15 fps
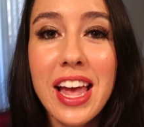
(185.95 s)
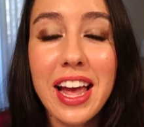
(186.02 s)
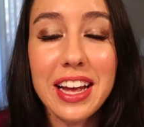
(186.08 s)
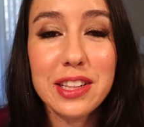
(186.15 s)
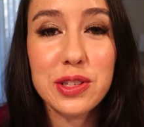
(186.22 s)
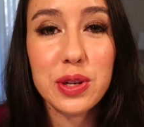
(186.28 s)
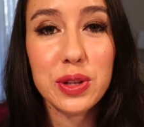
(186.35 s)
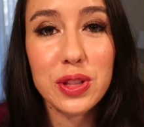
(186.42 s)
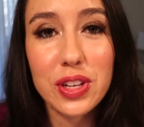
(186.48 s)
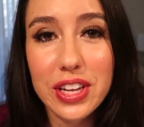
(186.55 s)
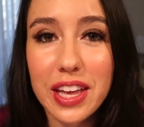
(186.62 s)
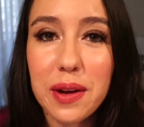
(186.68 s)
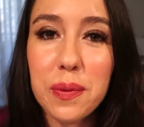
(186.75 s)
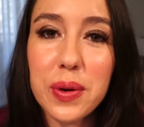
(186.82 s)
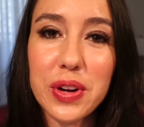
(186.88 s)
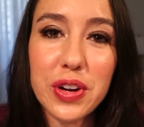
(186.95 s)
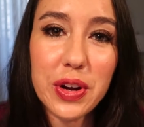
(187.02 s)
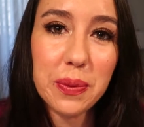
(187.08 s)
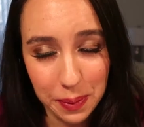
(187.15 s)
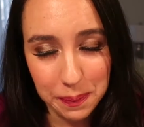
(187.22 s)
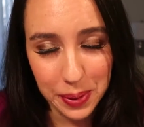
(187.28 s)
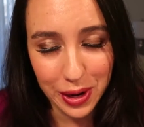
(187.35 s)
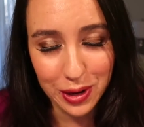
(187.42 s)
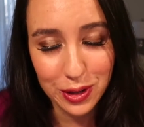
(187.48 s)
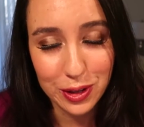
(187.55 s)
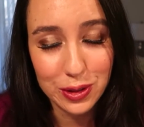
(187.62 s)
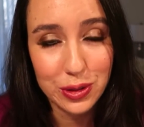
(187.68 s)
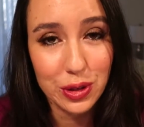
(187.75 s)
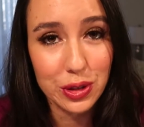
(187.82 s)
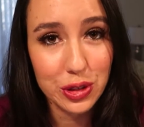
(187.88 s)
And so looking at what your
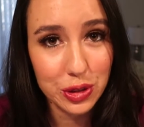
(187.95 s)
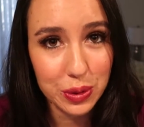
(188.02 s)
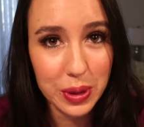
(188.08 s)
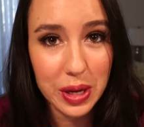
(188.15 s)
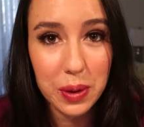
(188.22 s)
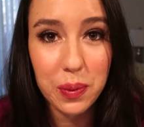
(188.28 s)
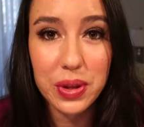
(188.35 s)
competitors are doing,